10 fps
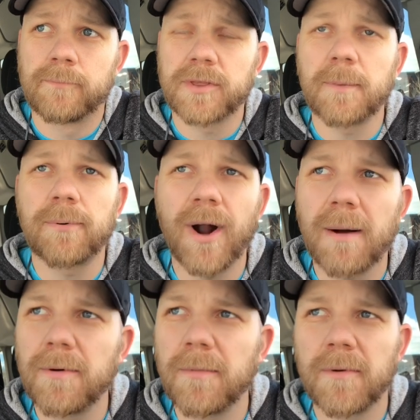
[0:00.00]
But the
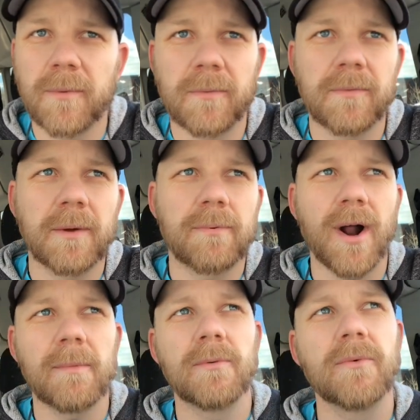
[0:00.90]
problem the
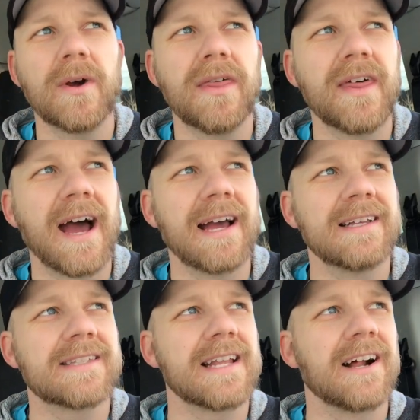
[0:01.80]
problem with that
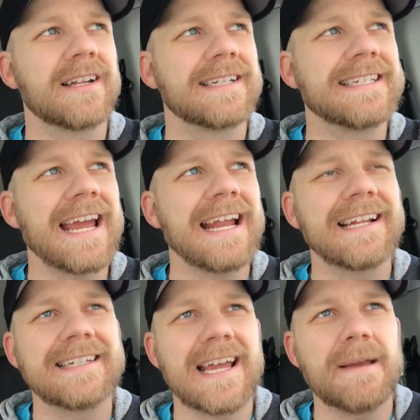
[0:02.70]
is that on a
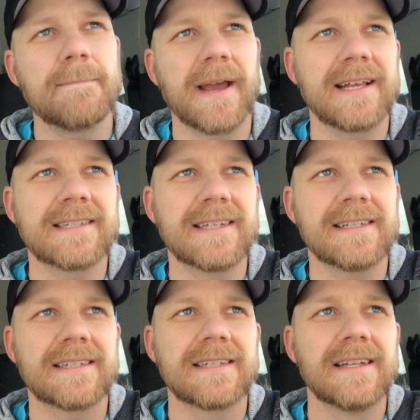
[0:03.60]
day-to-day -day
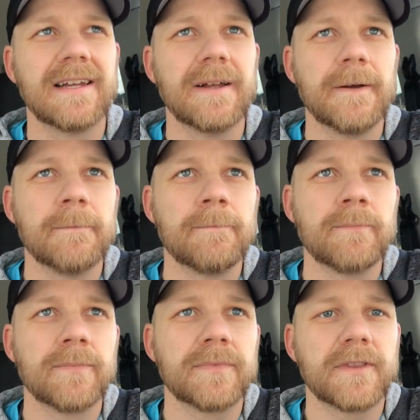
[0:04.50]
basis,
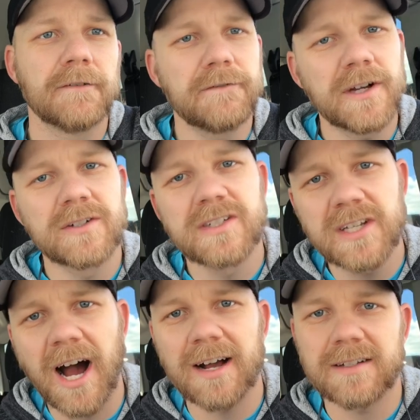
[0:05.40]
the fear
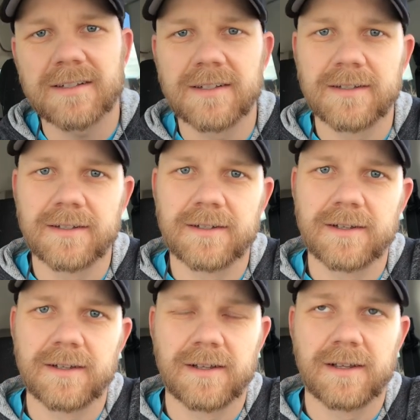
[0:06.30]
sucks
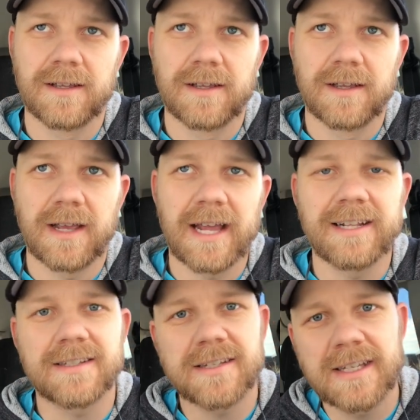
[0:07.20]
and
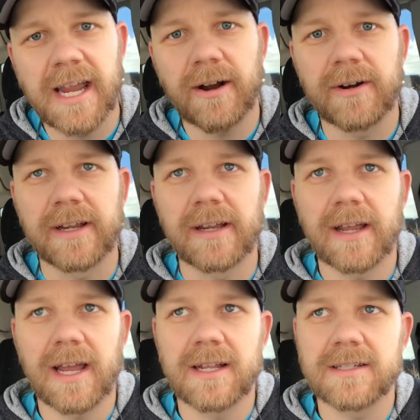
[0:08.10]
it's scary
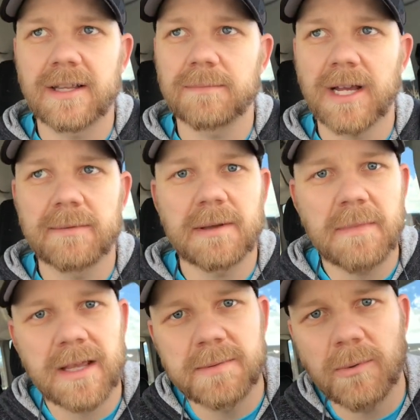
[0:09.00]
and sometimes it
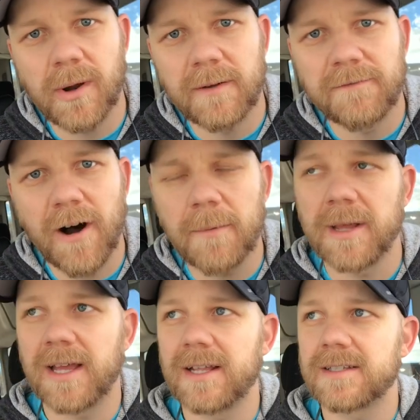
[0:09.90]
makes me want to
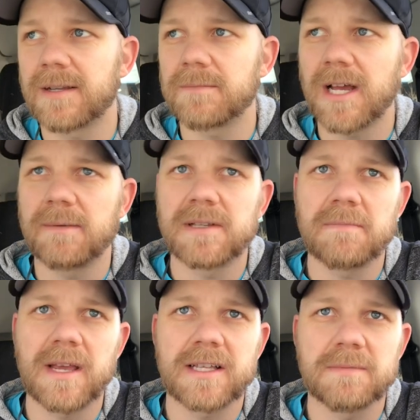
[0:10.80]
vomit and sometimes it
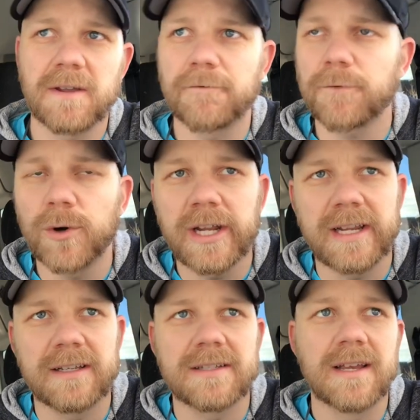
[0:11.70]
makes me
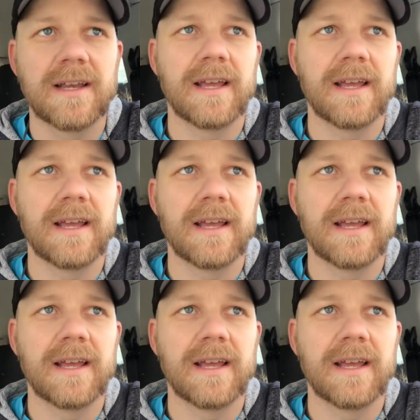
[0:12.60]
freeze